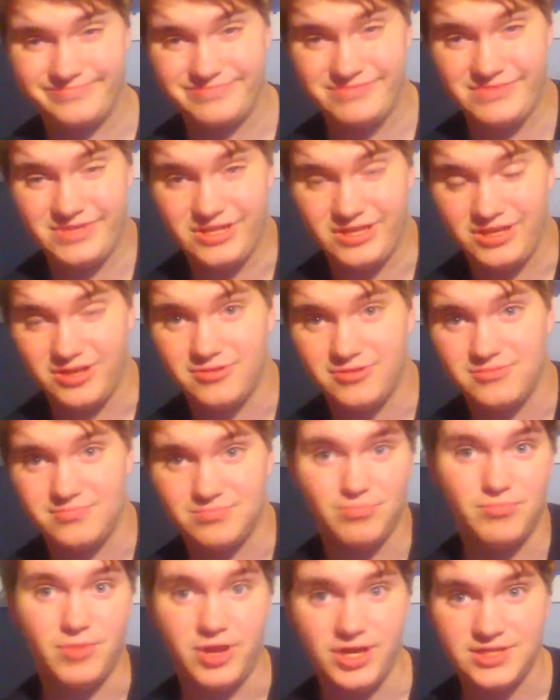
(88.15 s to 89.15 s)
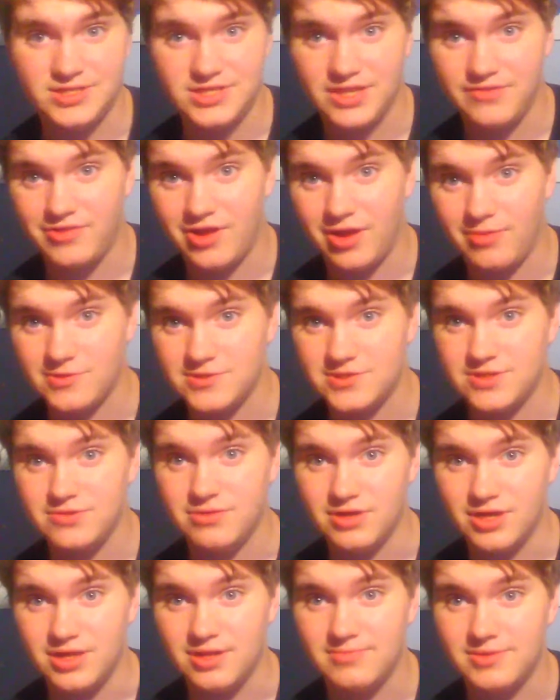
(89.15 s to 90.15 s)
money-saving
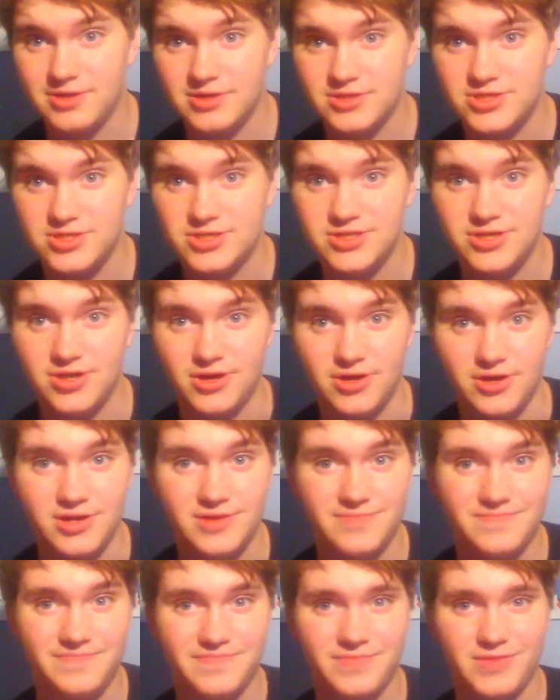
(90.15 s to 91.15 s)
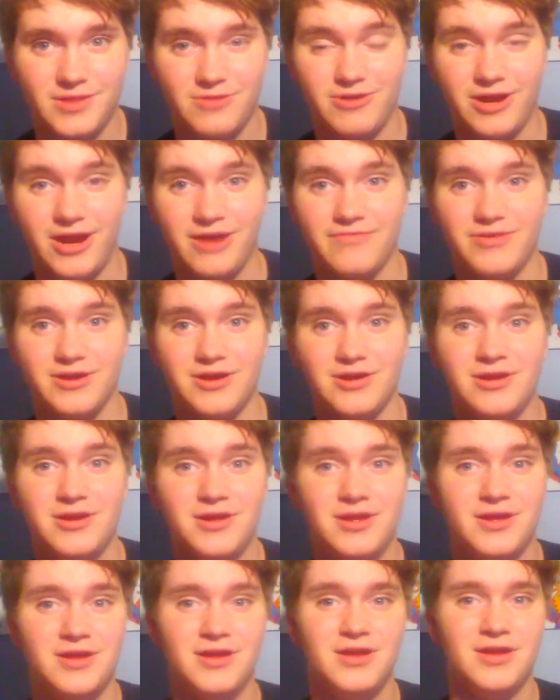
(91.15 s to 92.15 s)
opportunity, but sure, whatever.
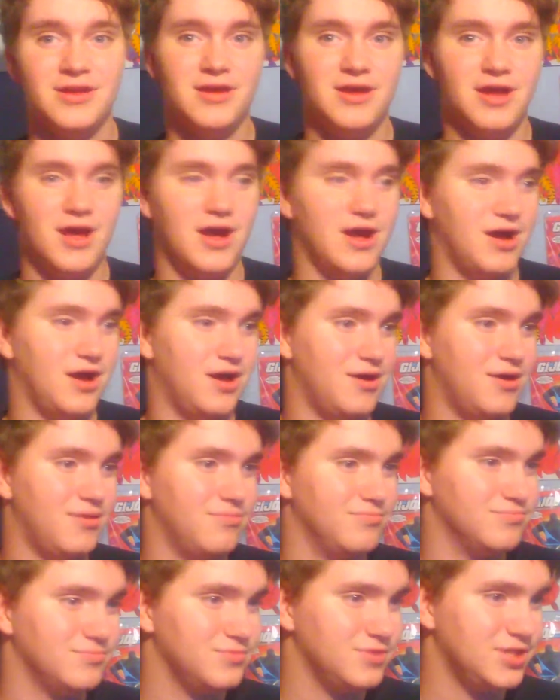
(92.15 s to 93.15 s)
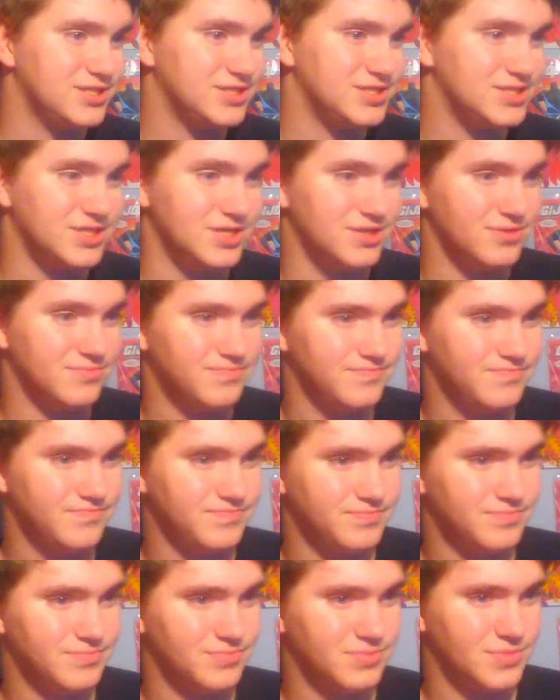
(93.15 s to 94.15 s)
Let's see.
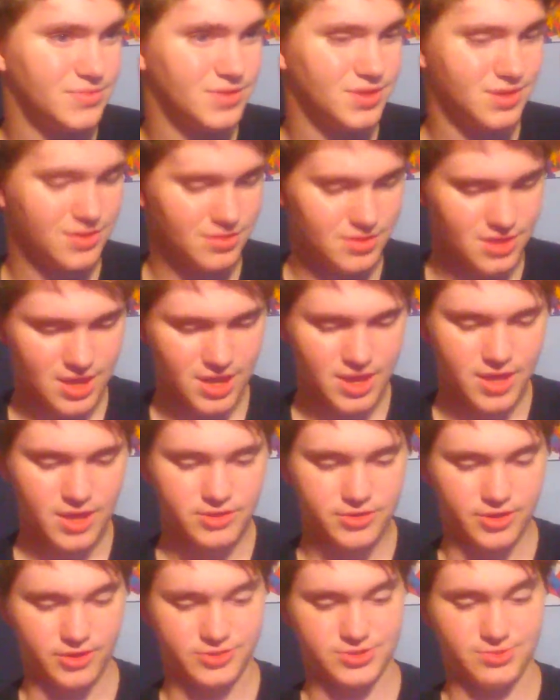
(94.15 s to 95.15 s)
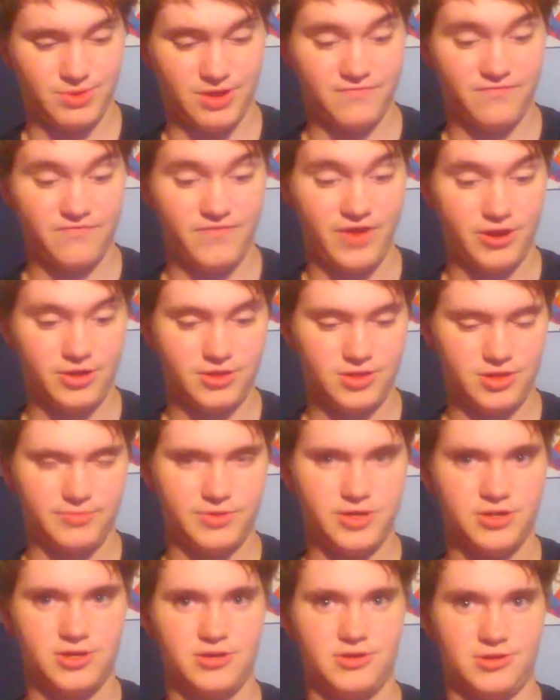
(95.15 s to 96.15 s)
They also had very
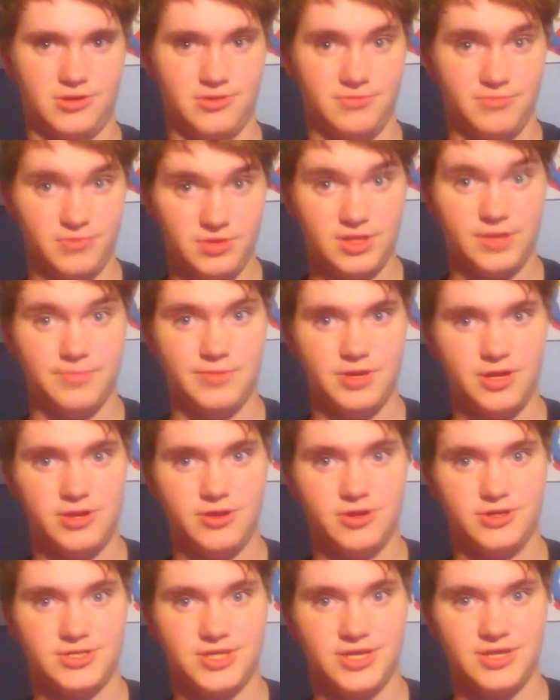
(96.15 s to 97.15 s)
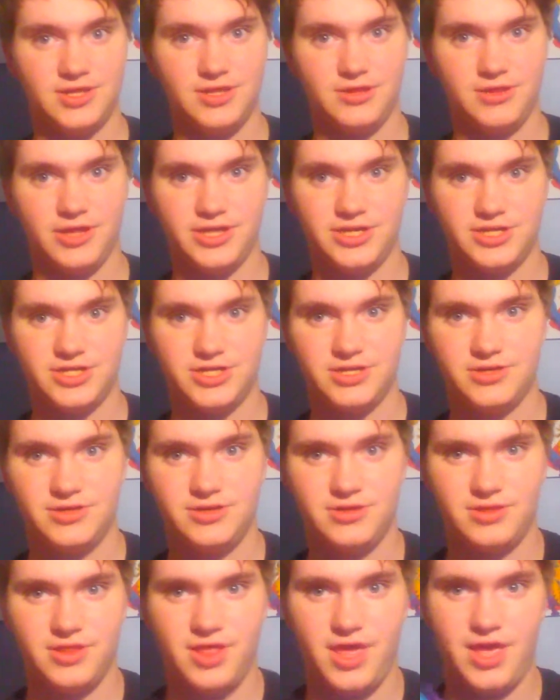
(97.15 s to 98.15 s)
limited
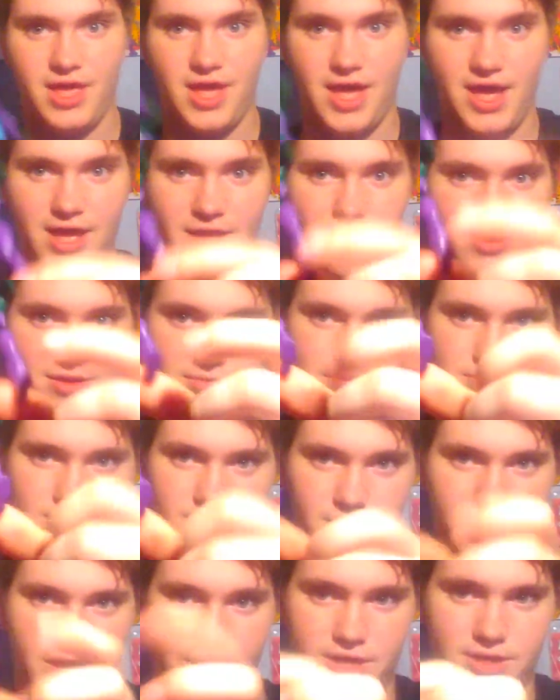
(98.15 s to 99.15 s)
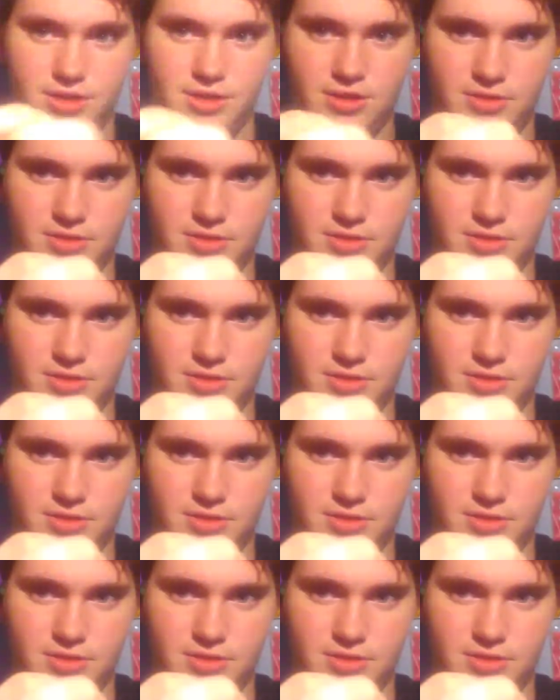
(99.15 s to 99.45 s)
articulation. They had leg,